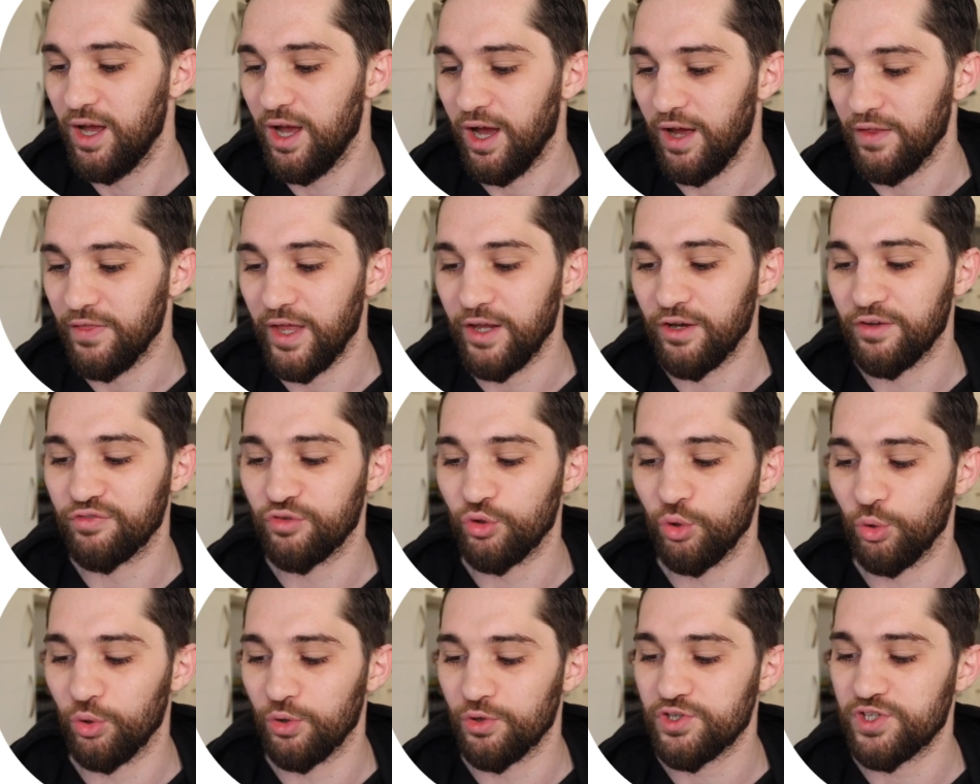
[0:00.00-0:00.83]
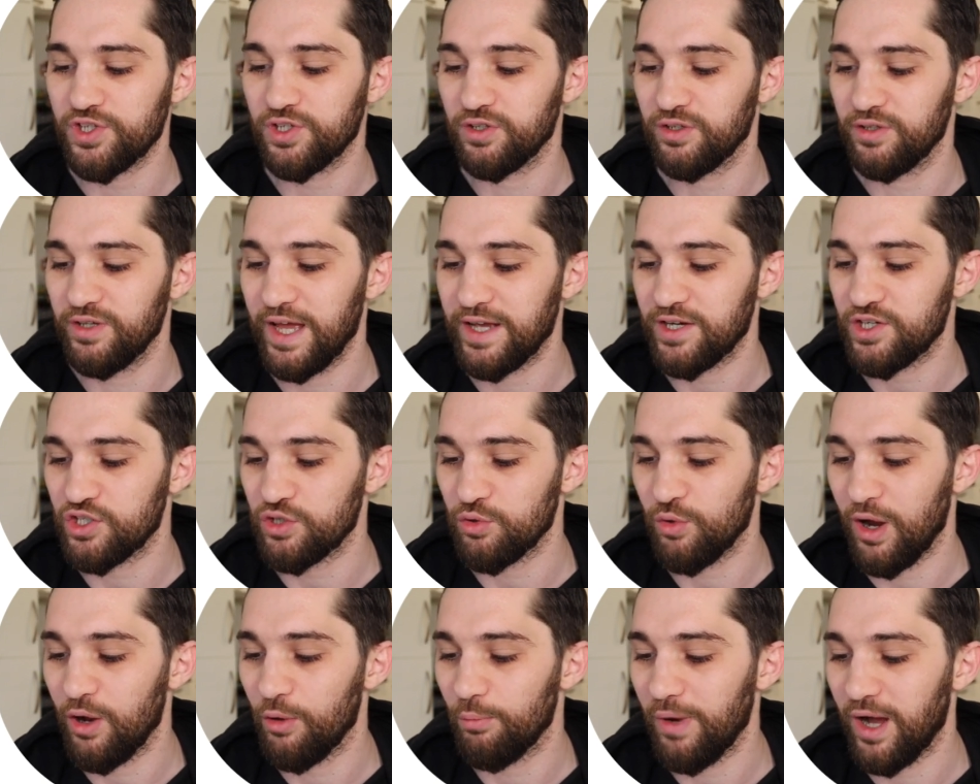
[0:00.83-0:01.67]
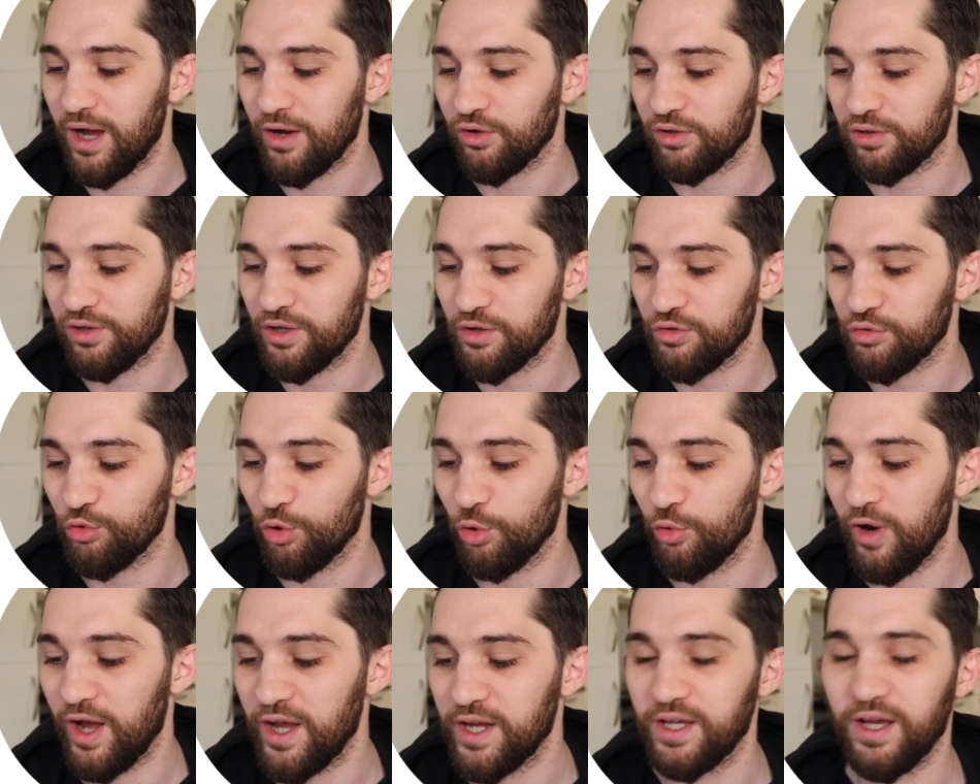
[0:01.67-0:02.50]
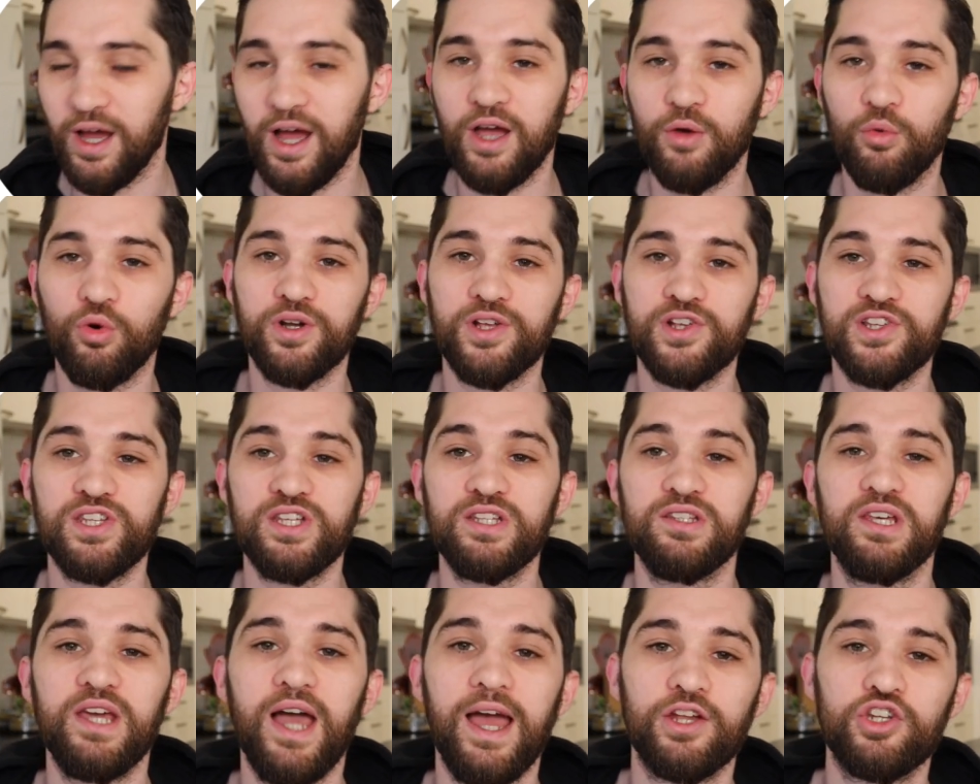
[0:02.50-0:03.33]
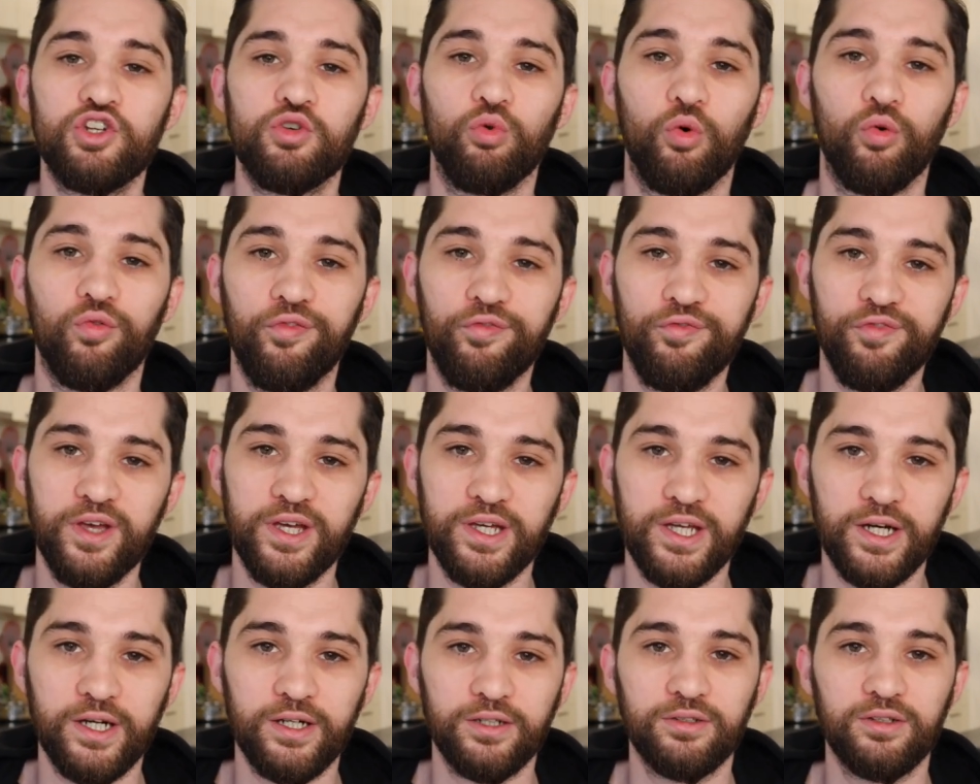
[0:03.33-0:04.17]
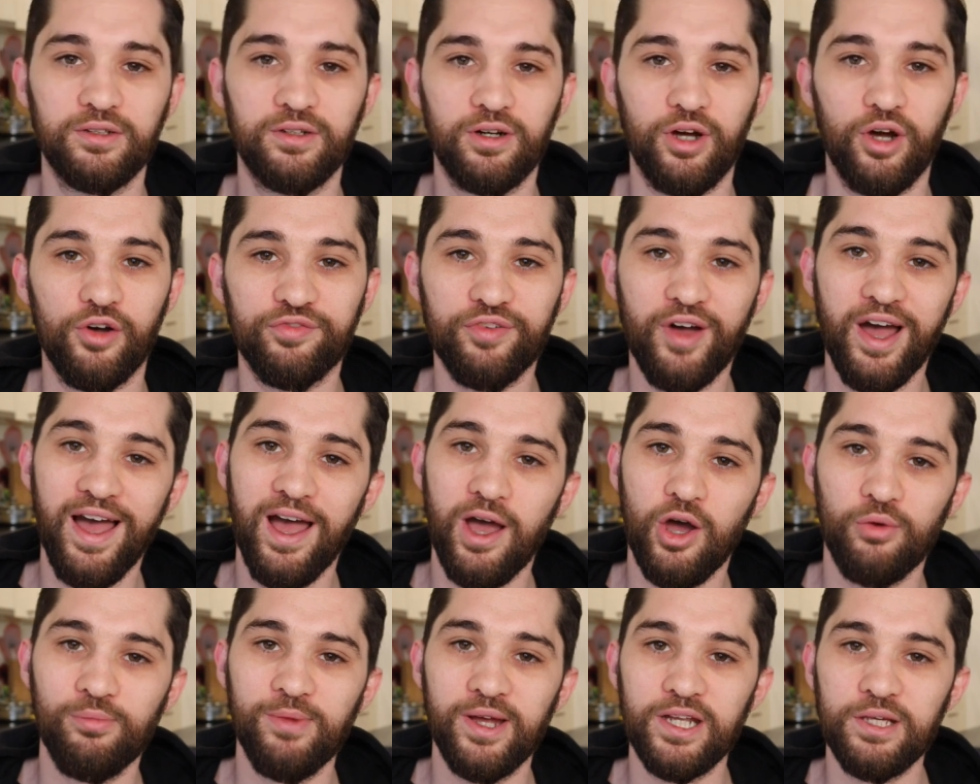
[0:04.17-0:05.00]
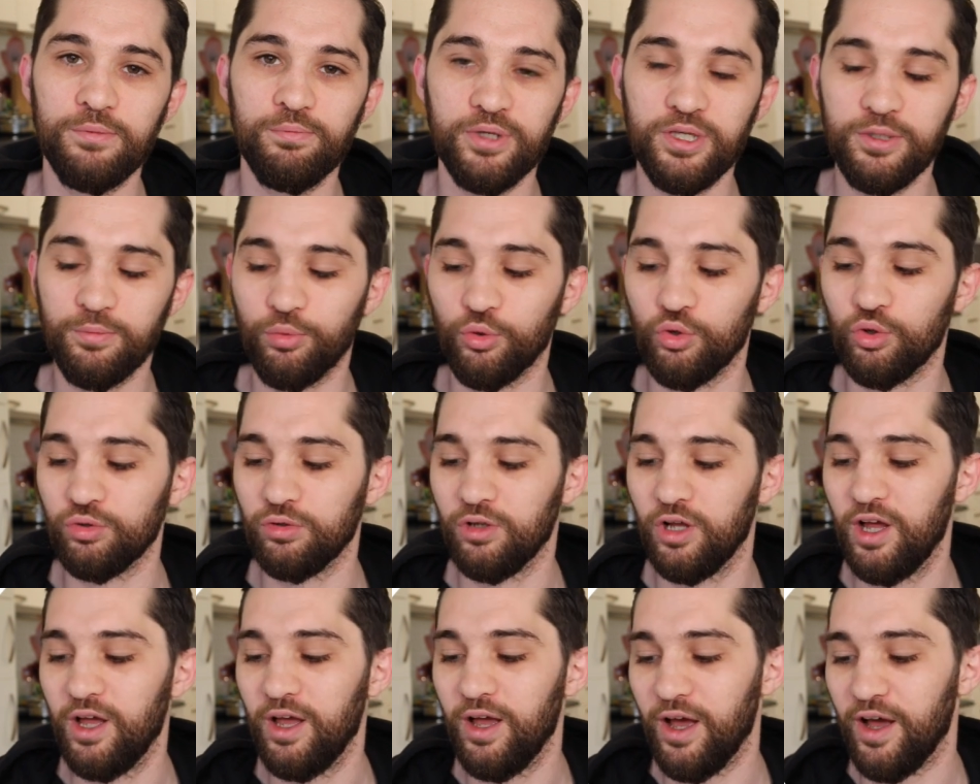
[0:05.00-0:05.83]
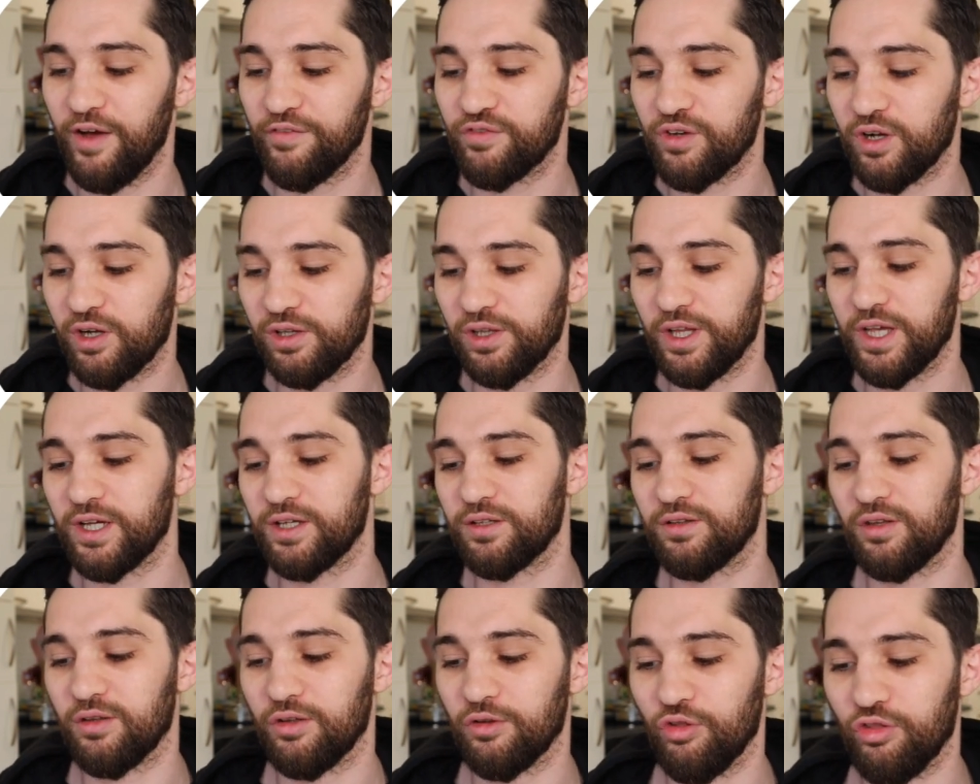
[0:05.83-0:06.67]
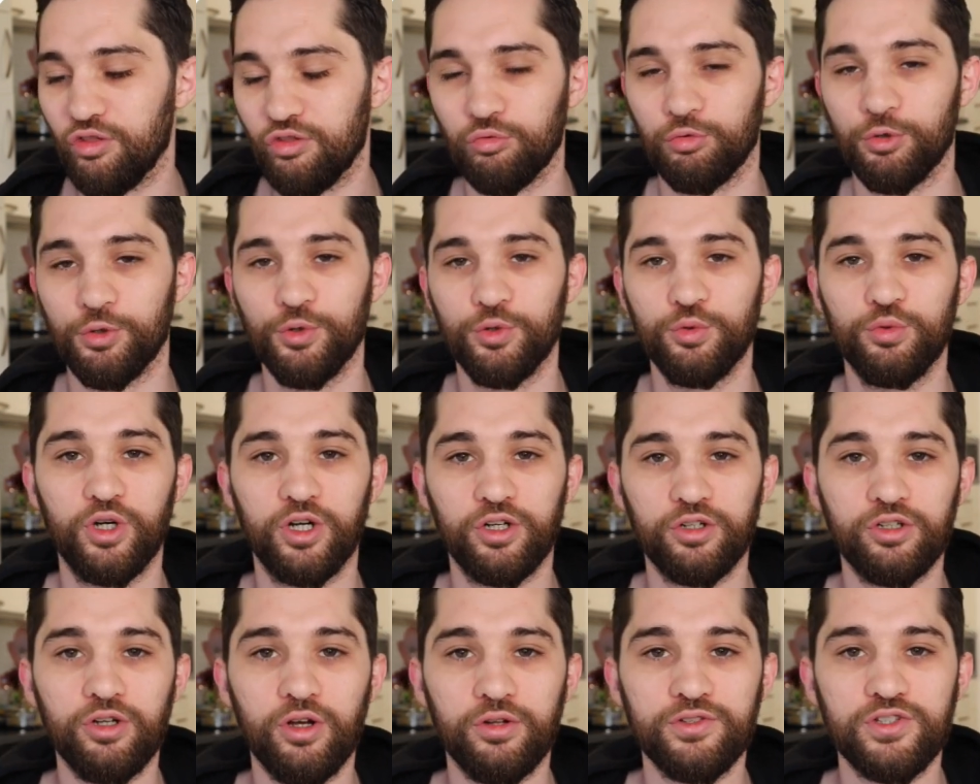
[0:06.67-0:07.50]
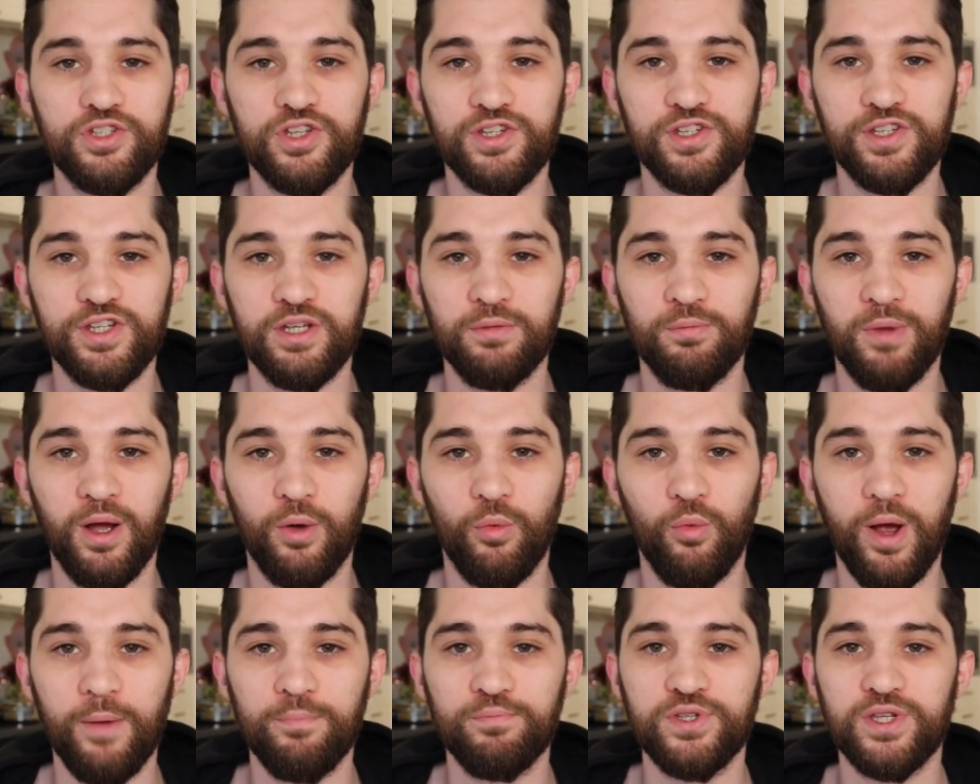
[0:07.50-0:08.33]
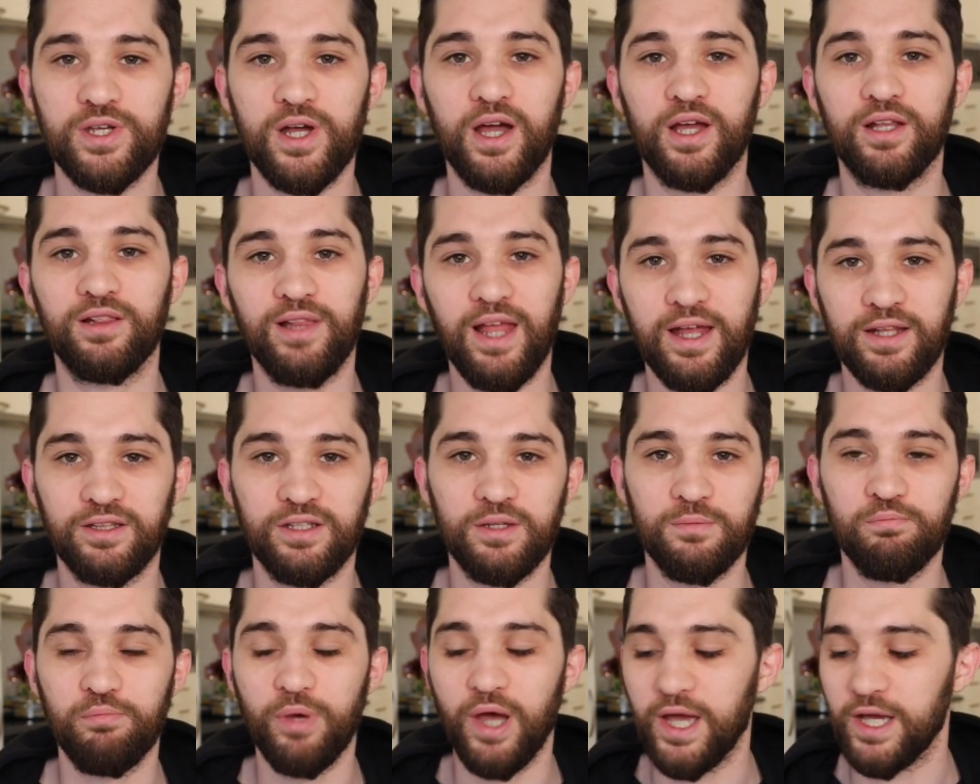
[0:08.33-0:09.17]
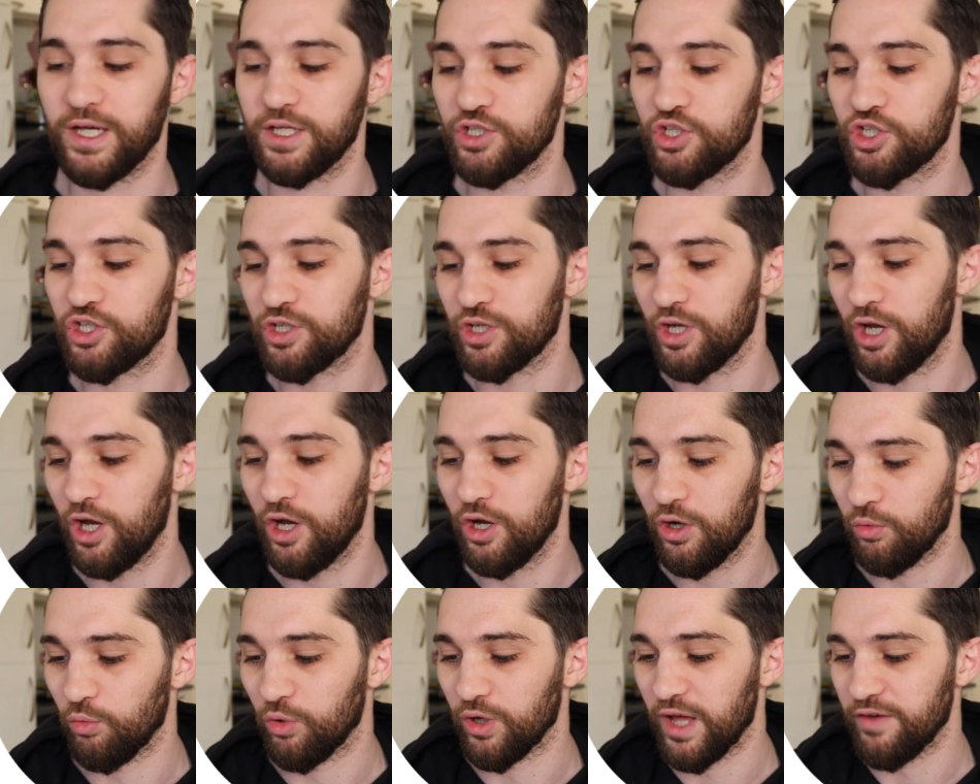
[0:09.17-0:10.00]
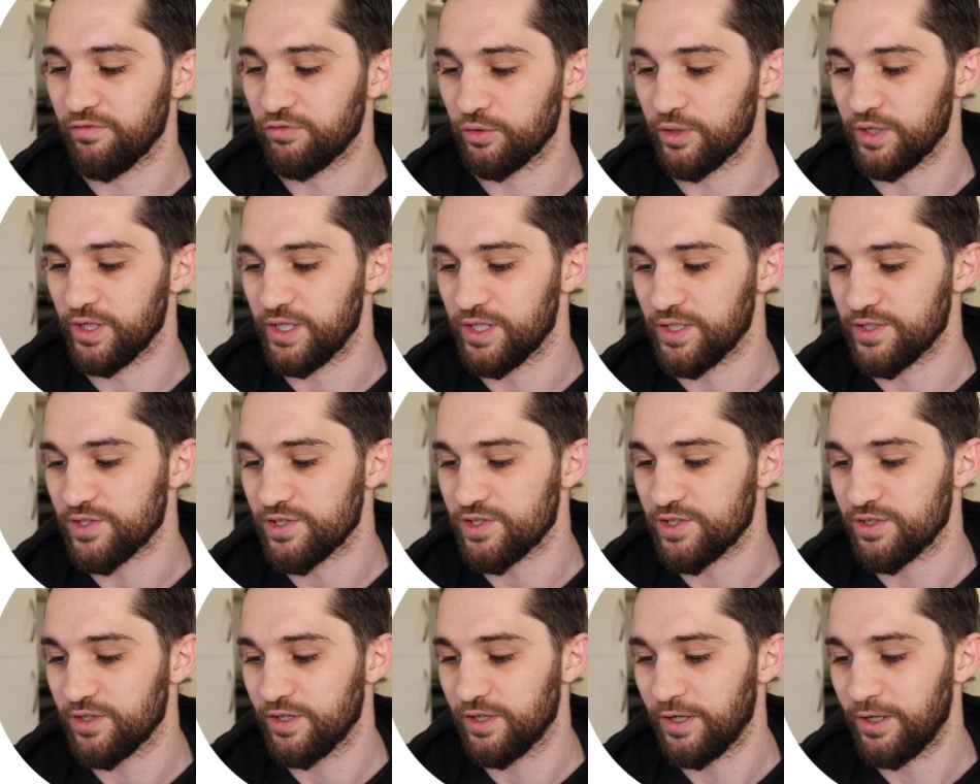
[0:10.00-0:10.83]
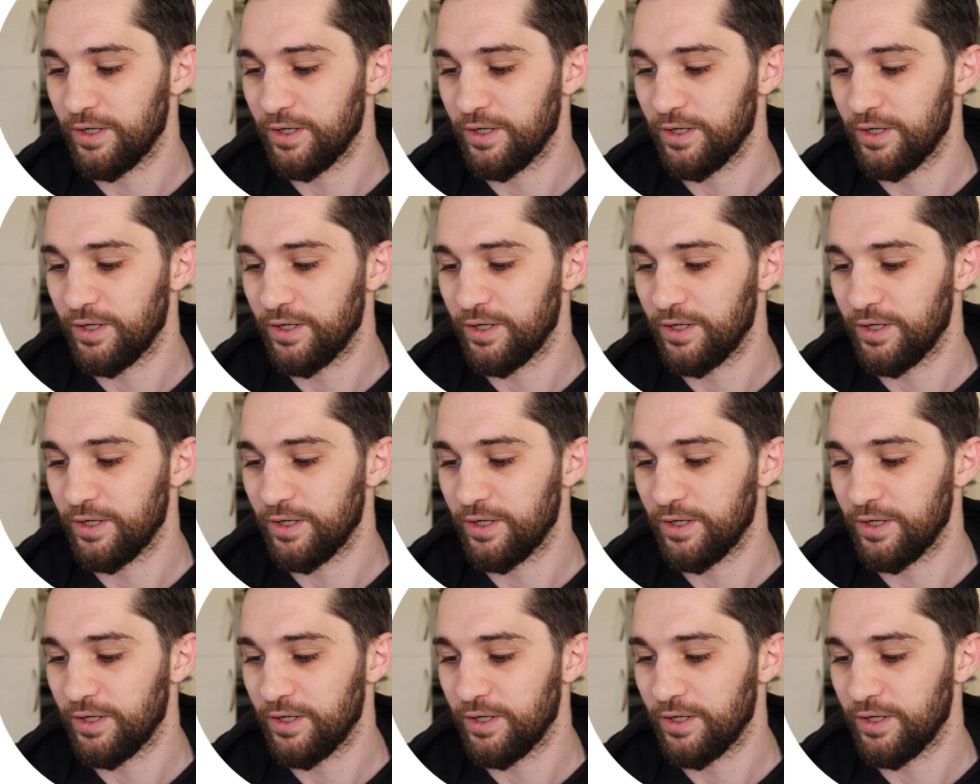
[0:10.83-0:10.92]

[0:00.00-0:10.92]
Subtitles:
And then of course, next to outbound click-through rate, I want to see the actual figure of how many people have clicked through and gone to see my website, landing page, whatever it is.